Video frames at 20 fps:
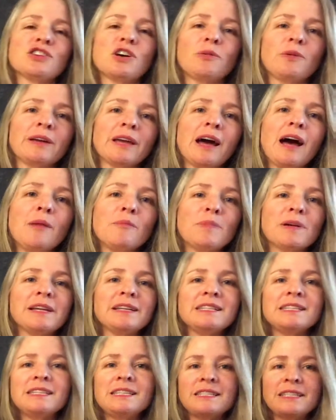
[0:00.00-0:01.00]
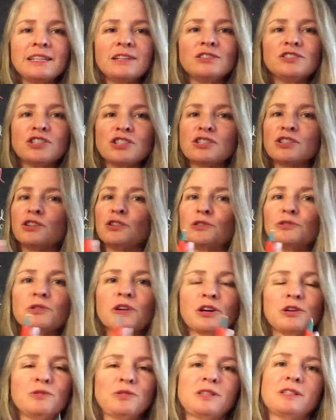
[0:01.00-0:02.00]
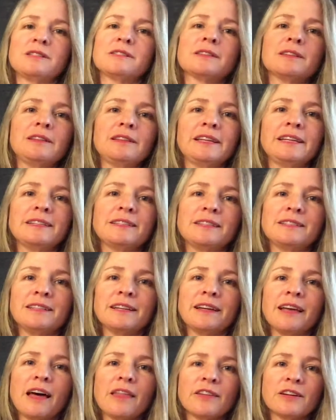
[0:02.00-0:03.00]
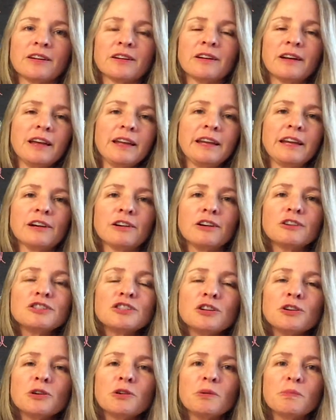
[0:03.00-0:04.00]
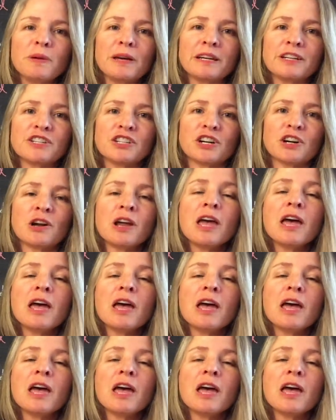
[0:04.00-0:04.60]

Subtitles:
going up, but it's still just glucoses linked together. And here, I'll show you a picture.